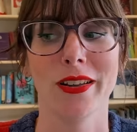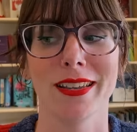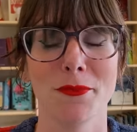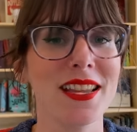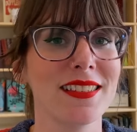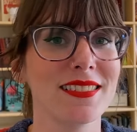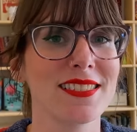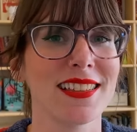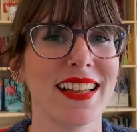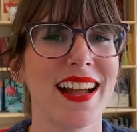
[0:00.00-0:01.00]
it means
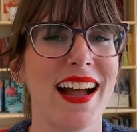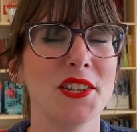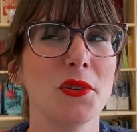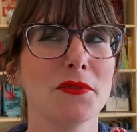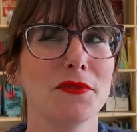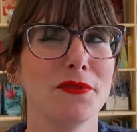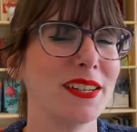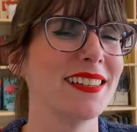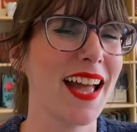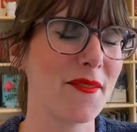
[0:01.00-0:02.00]
that like I don't
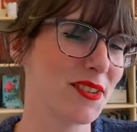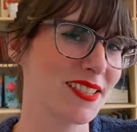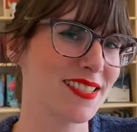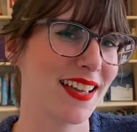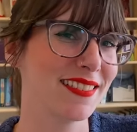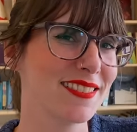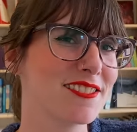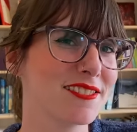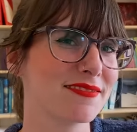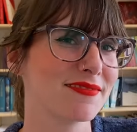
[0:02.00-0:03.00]
really have a good sense